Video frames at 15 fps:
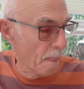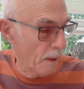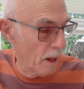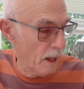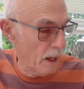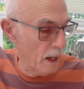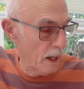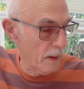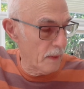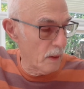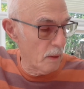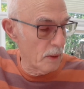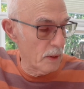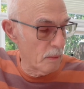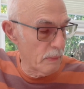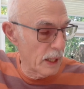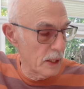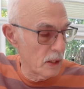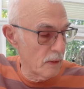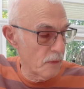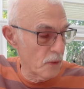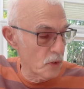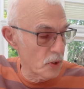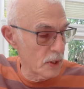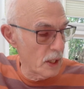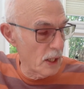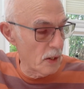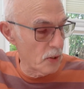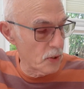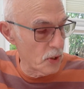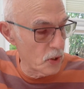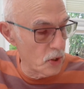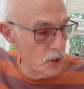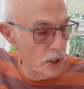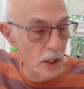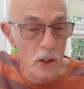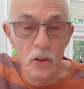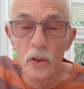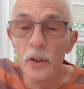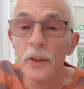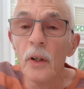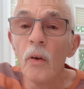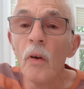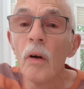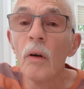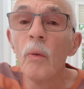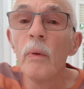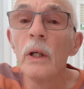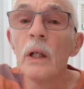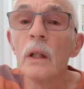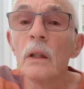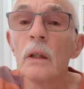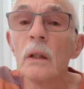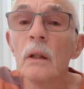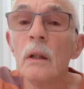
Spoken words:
And the main difference there is the G chord no longer works.